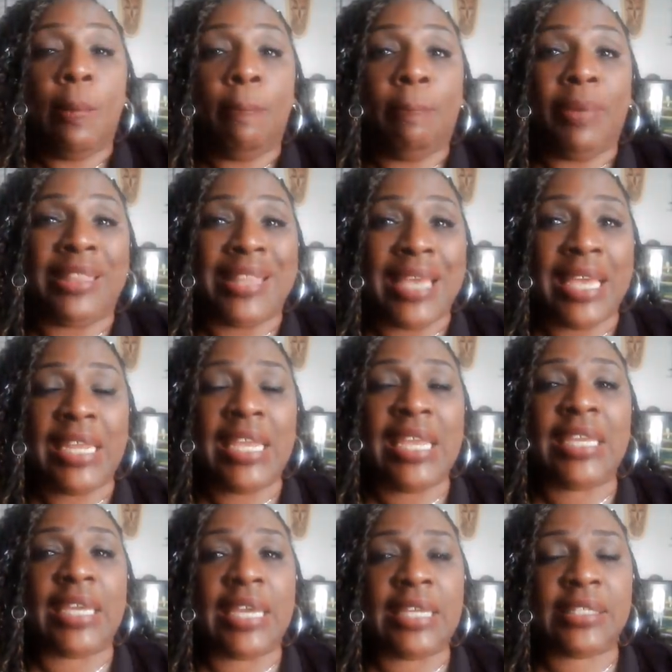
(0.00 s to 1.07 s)
But then
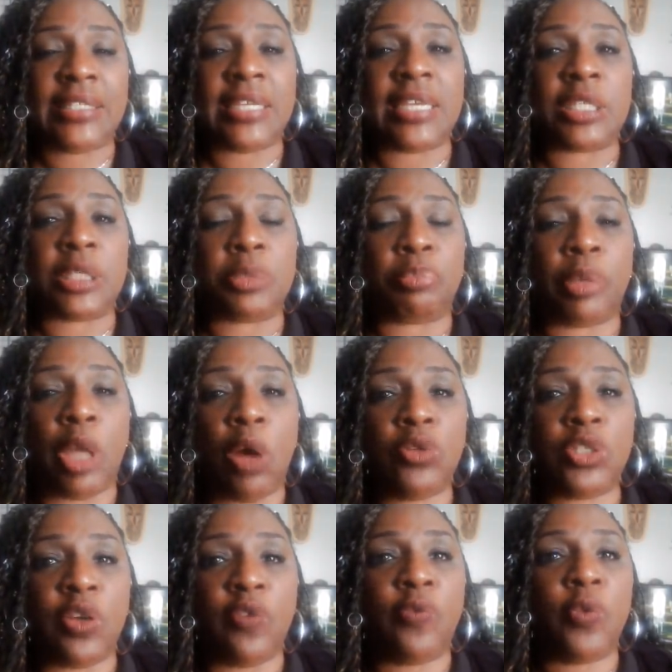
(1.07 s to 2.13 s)
he gets
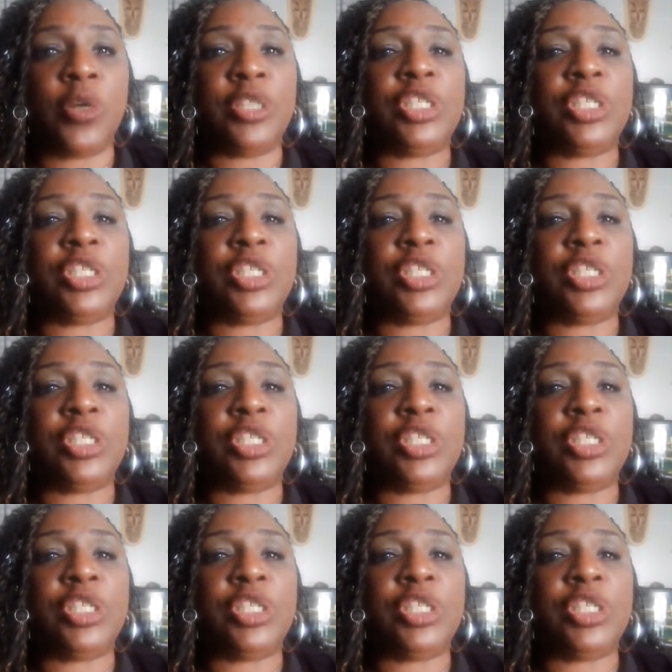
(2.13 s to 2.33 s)
explosive when